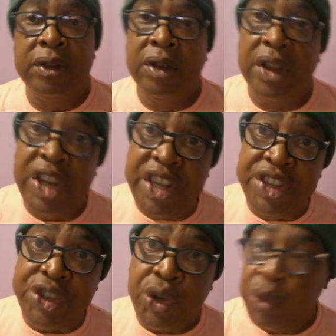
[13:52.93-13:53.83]
an
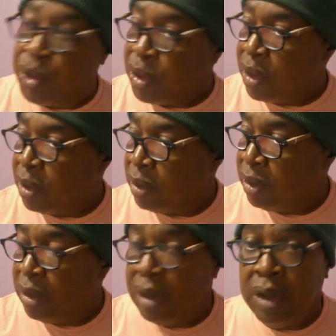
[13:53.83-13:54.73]
e-scooter,
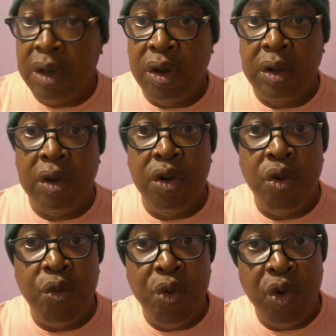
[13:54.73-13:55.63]
or
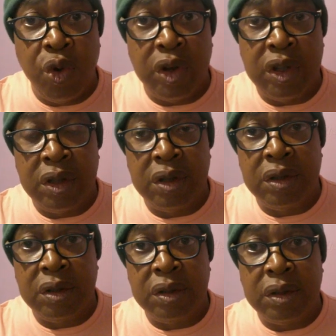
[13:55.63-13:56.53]
walk.
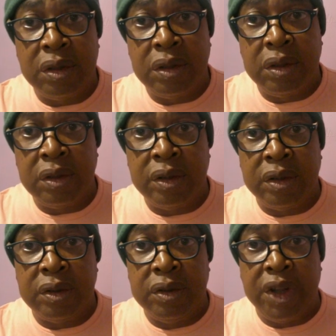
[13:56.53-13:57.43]

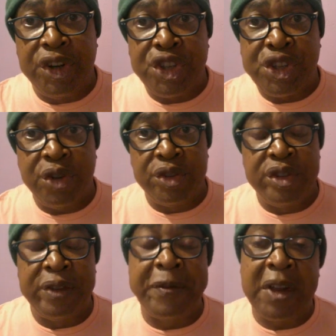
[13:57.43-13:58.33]
Now they're starting to
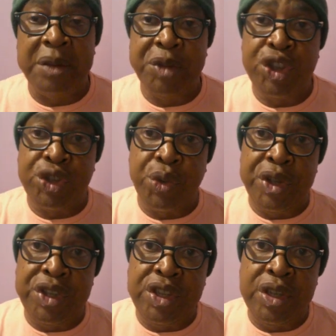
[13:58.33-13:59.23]
develop these
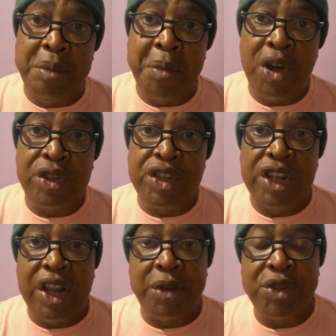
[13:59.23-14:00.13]
20 miles an
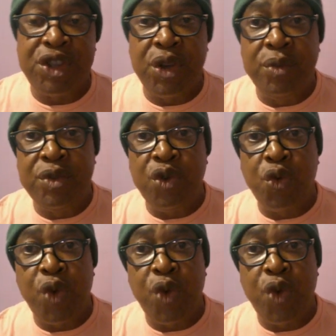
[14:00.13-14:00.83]
hour zones all